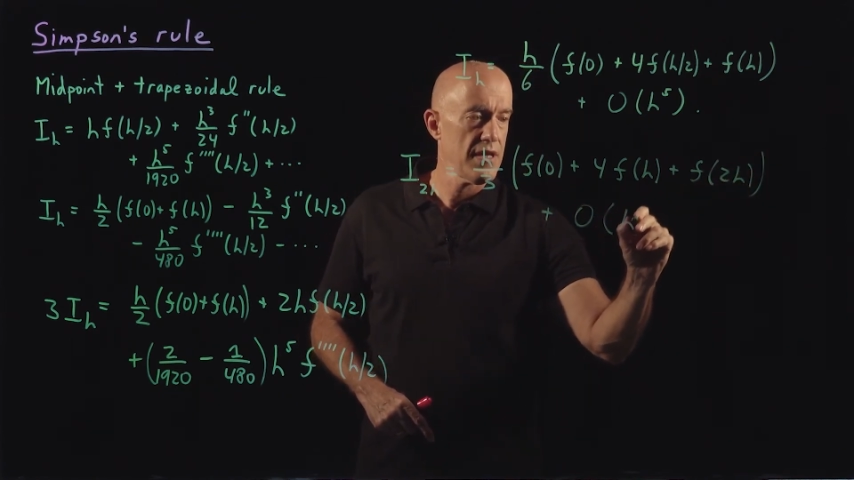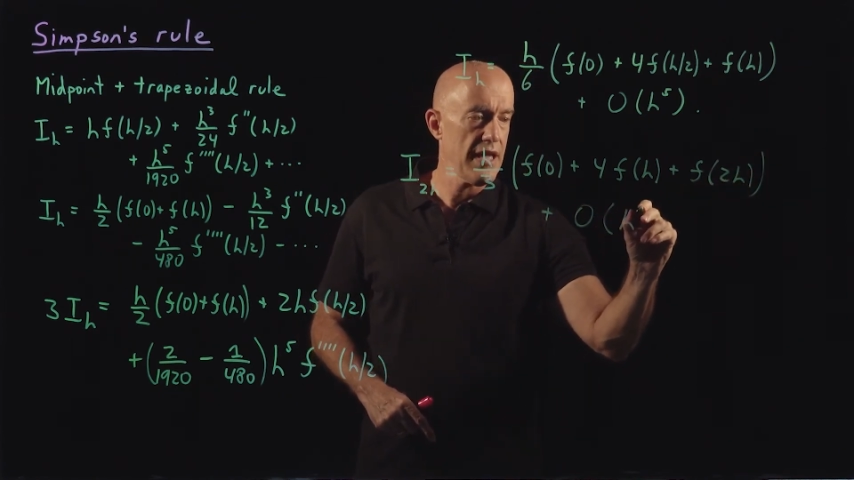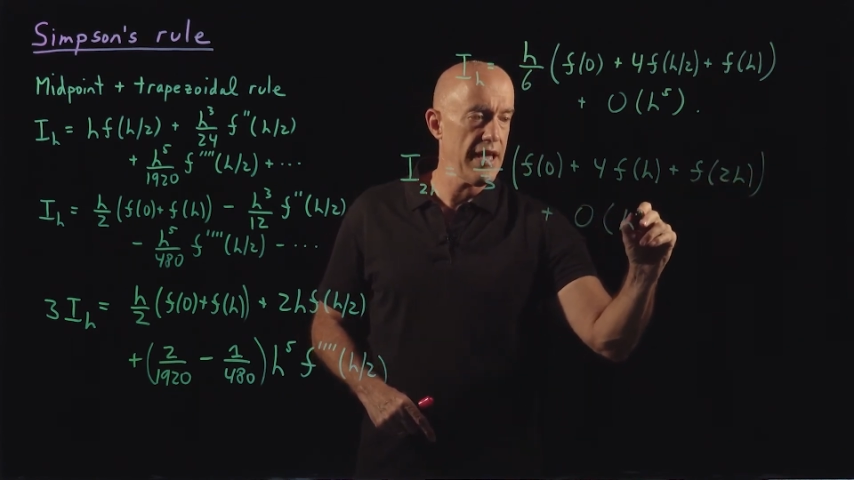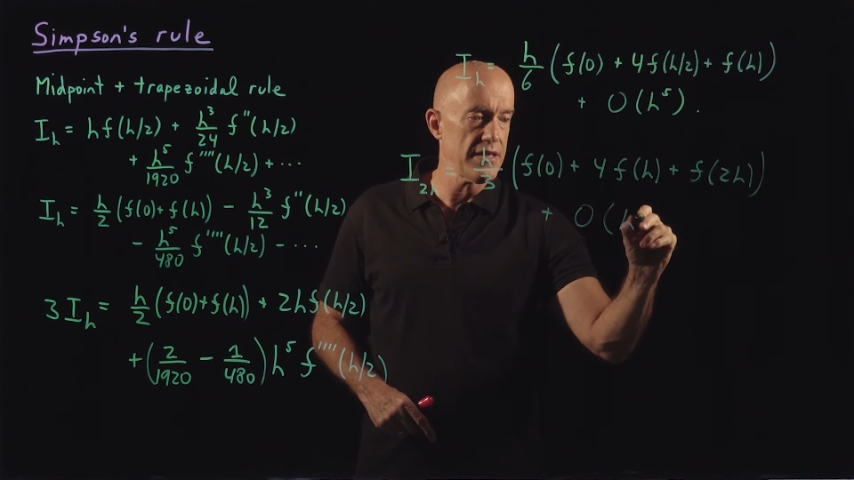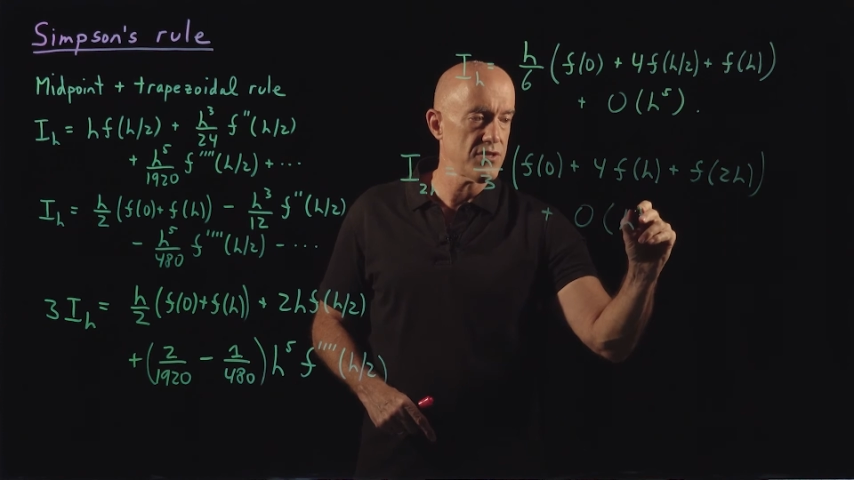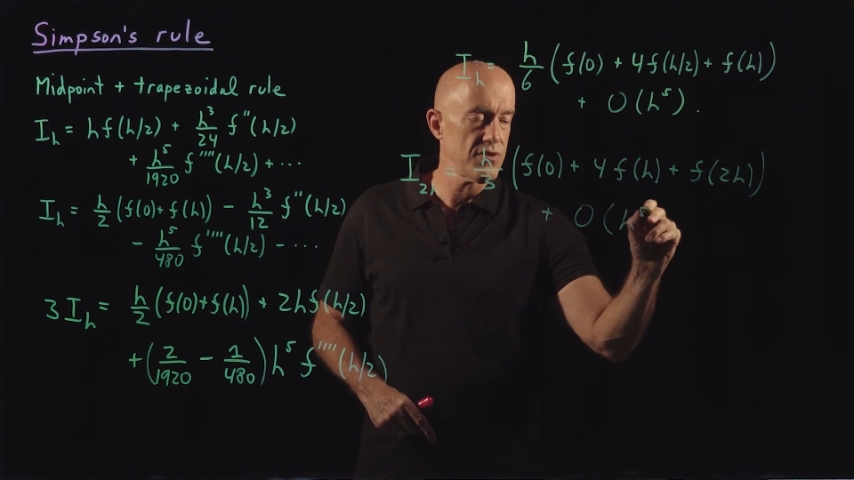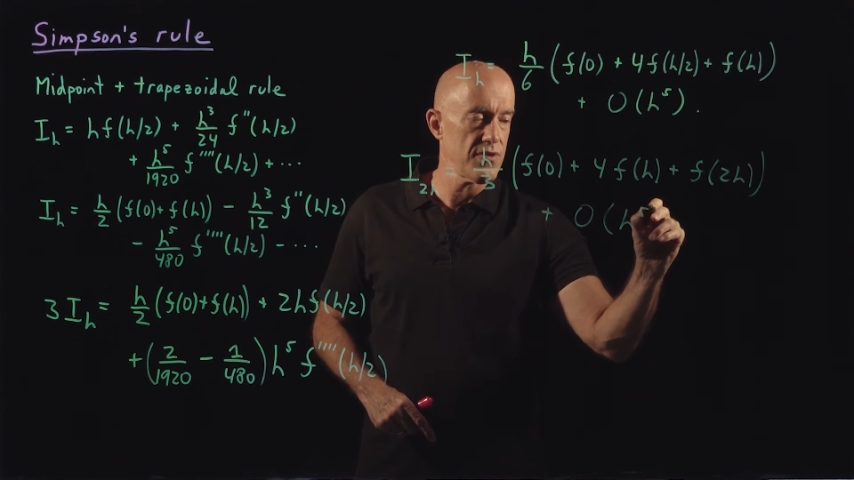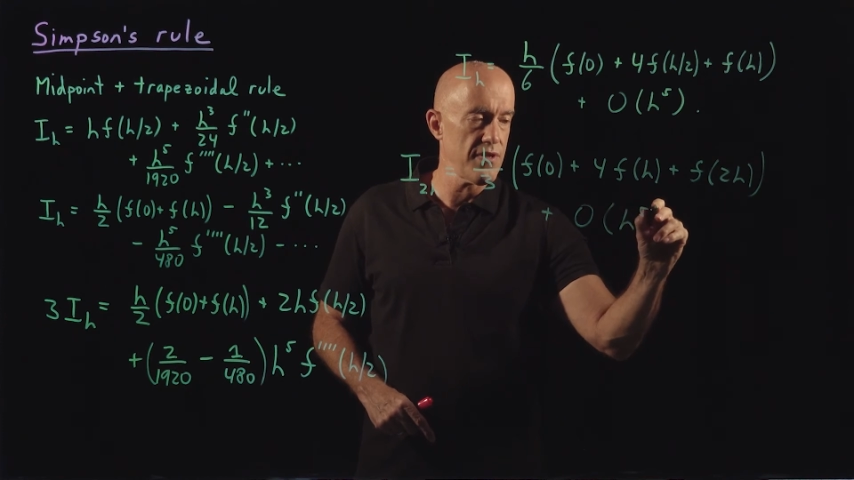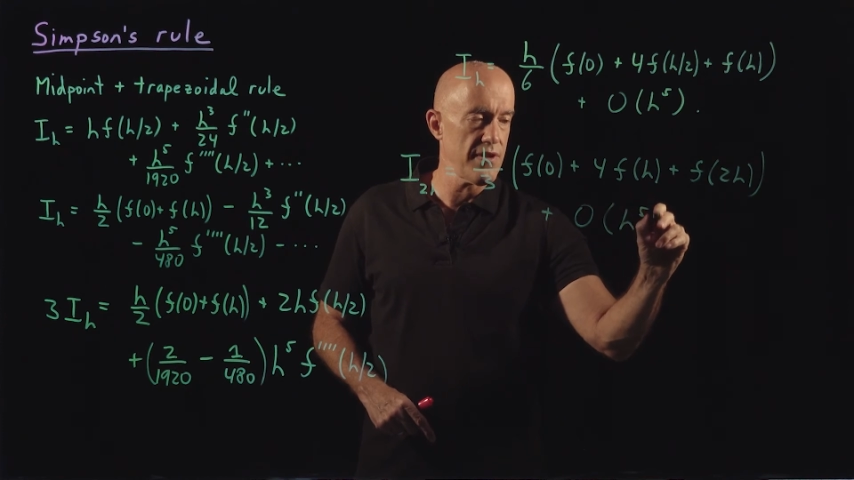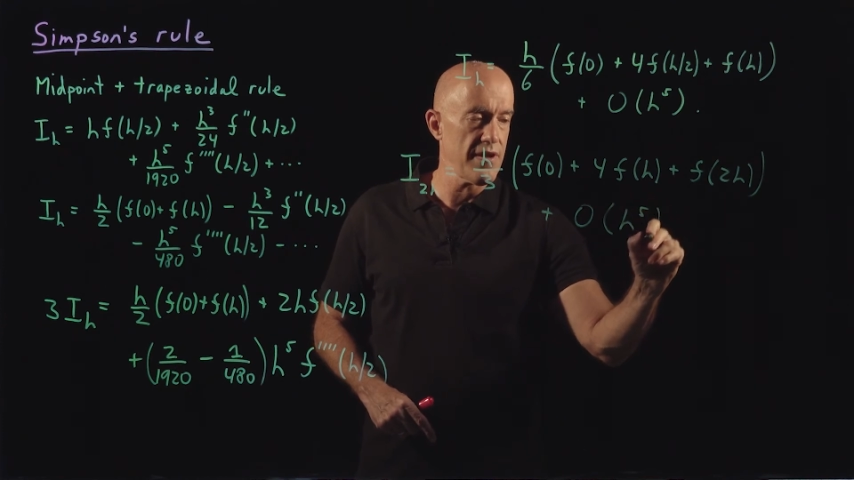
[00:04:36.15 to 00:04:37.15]
h to
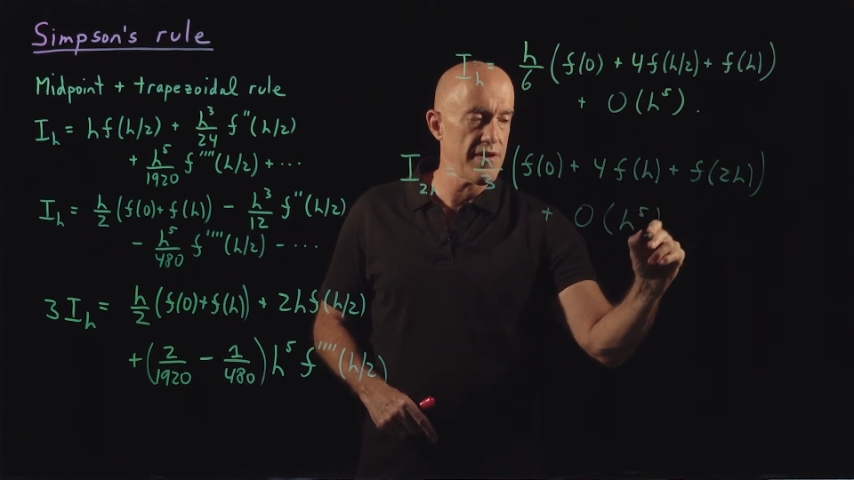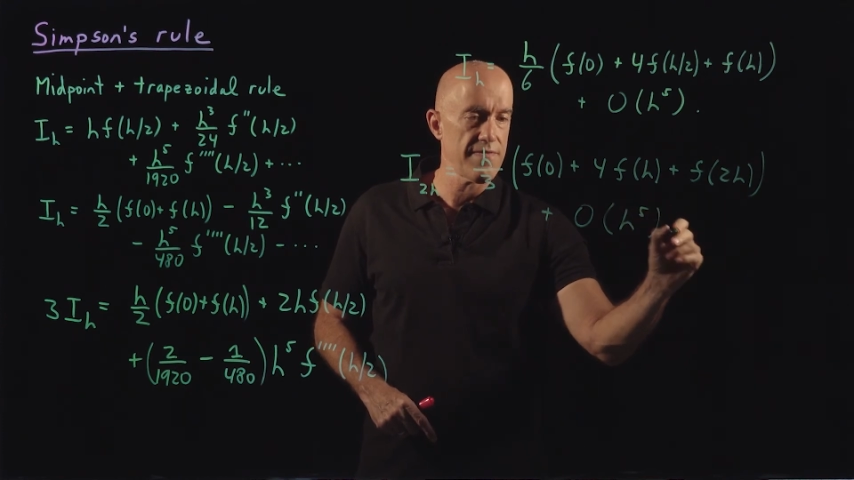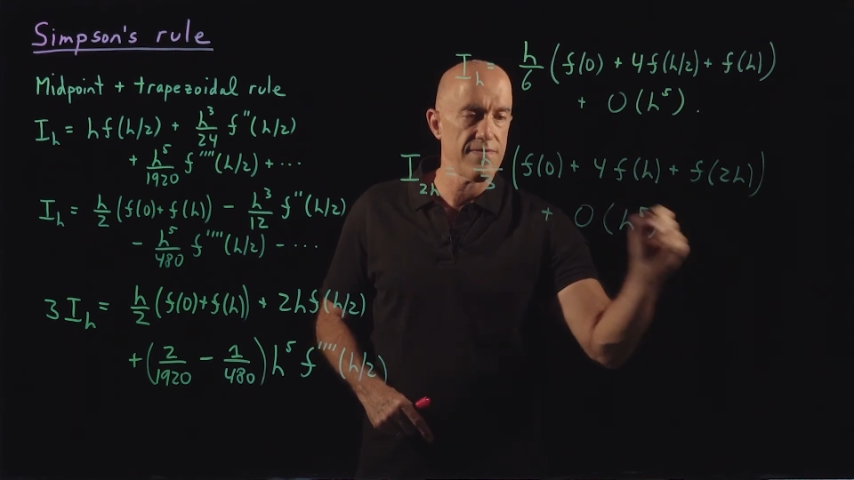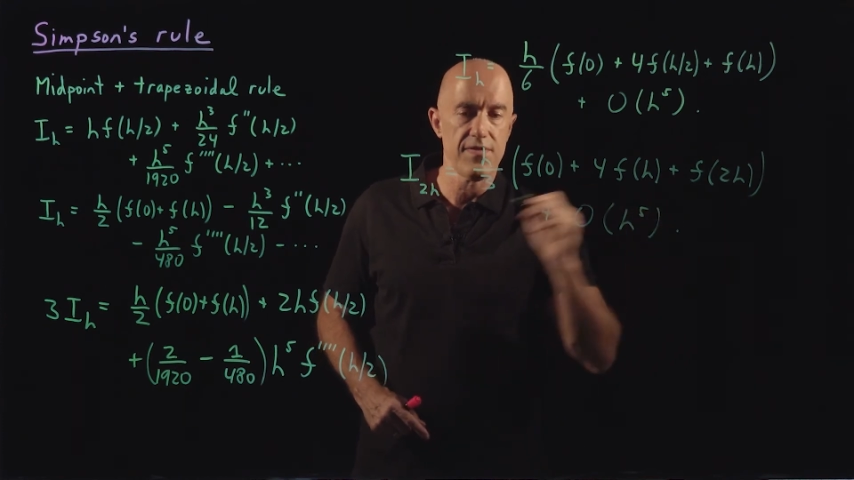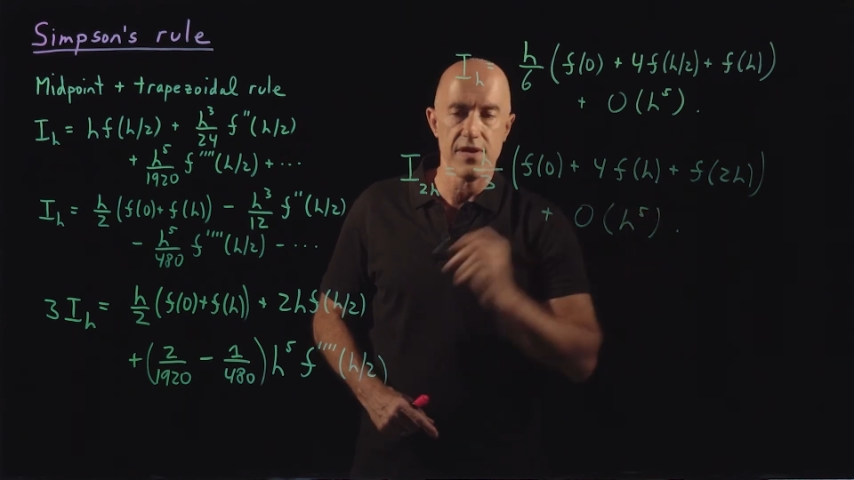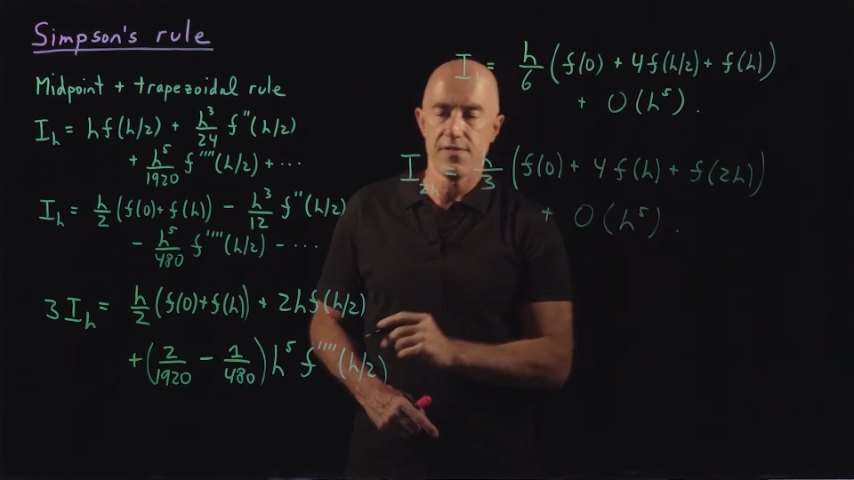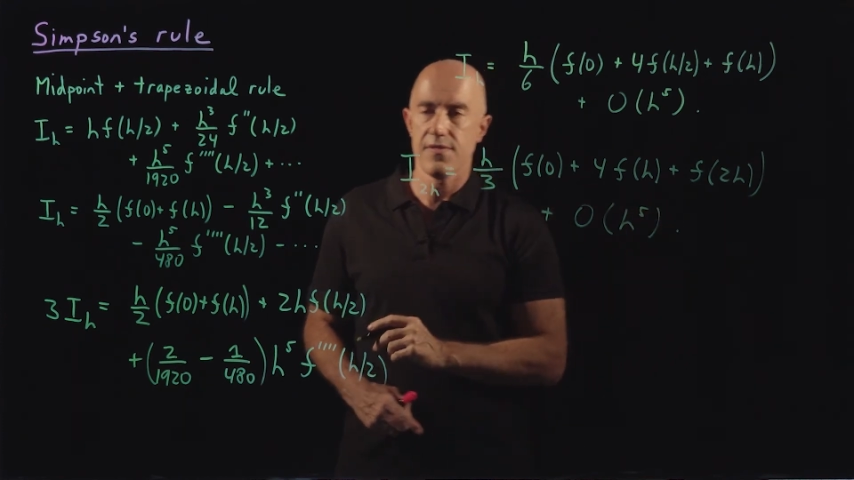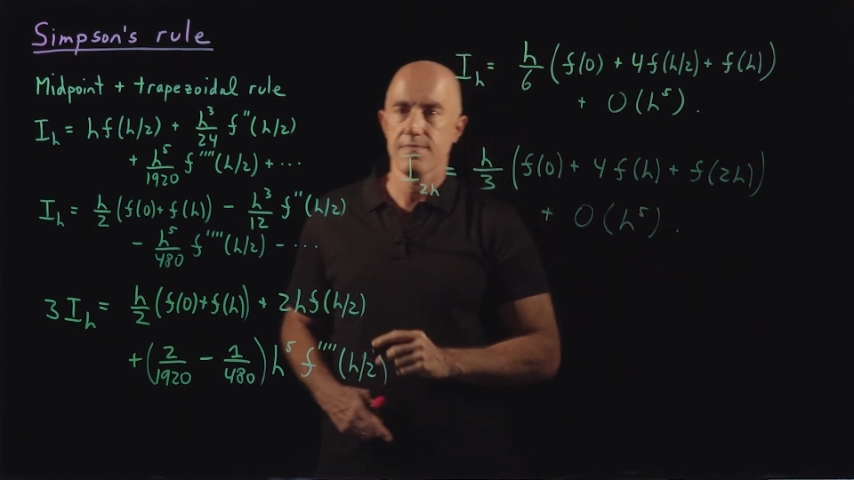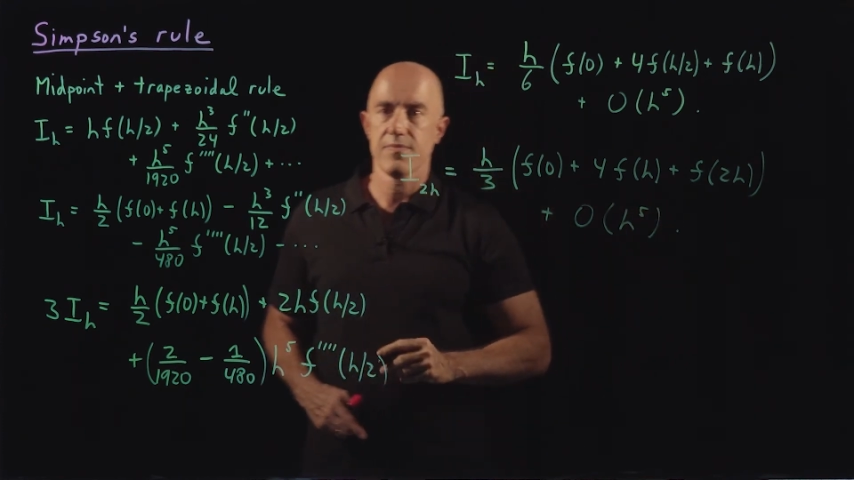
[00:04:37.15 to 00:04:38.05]
the fifth.